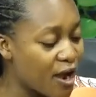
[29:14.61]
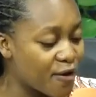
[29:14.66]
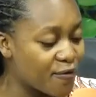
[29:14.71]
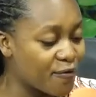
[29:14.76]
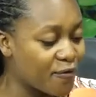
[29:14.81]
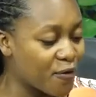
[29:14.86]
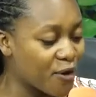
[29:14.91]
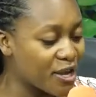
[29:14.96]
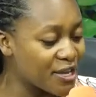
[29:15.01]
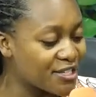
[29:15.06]

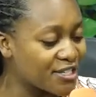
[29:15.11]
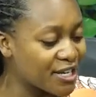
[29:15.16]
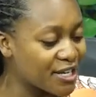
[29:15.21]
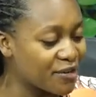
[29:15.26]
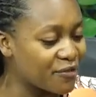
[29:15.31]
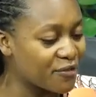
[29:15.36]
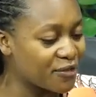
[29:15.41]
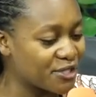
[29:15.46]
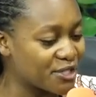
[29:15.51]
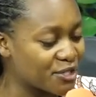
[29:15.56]
For each and
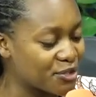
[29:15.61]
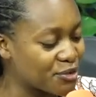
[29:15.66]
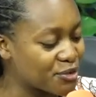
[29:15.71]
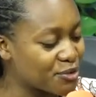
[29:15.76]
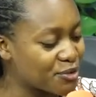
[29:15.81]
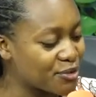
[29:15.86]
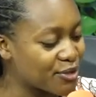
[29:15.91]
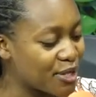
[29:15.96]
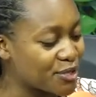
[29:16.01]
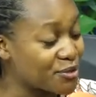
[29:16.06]
every
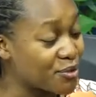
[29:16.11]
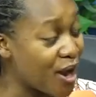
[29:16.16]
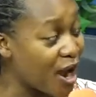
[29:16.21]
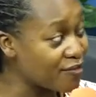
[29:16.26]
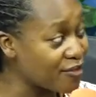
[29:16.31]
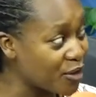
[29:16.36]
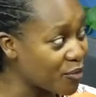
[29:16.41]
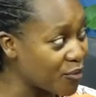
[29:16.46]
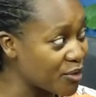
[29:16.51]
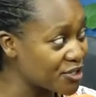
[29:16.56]
situation that you
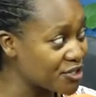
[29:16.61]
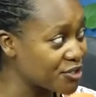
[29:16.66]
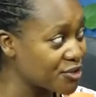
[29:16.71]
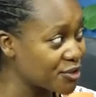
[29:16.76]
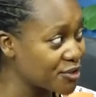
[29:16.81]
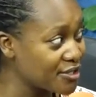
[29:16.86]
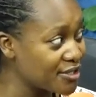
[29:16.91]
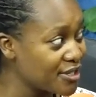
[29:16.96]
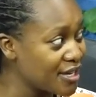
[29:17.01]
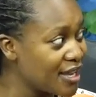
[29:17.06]
have a
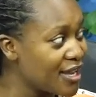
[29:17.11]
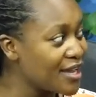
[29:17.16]
question,